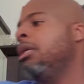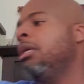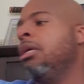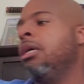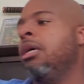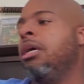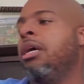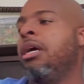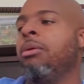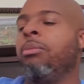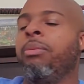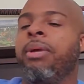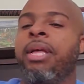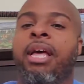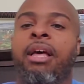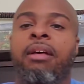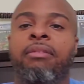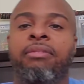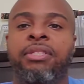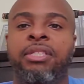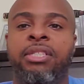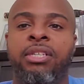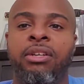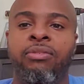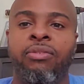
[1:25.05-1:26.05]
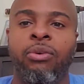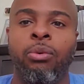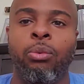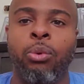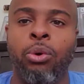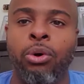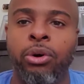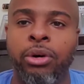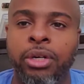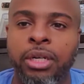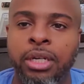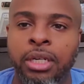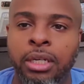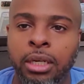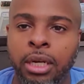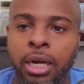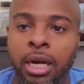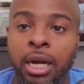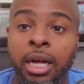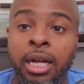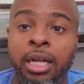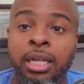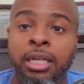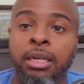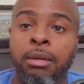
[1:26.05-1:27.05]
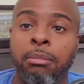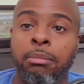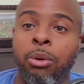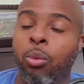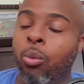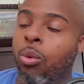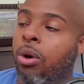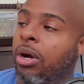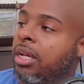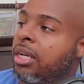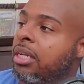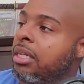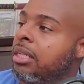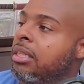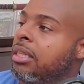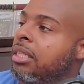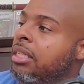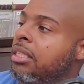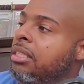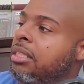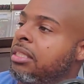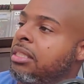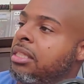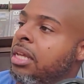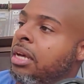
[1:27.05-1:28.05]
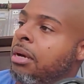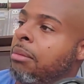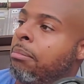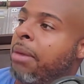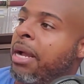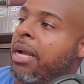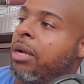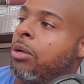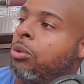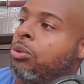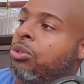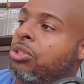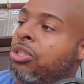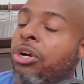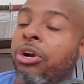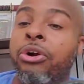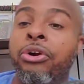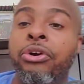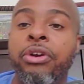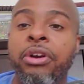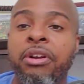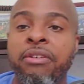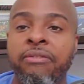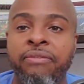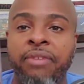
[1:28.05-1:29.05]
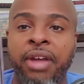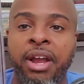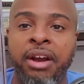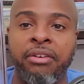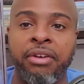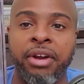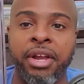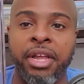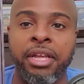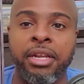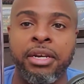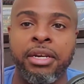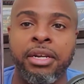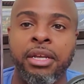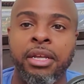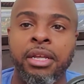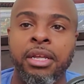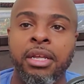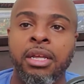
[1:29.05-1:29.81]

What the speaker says: All right, we have Civil War number 1. This is the Michael Turner variant.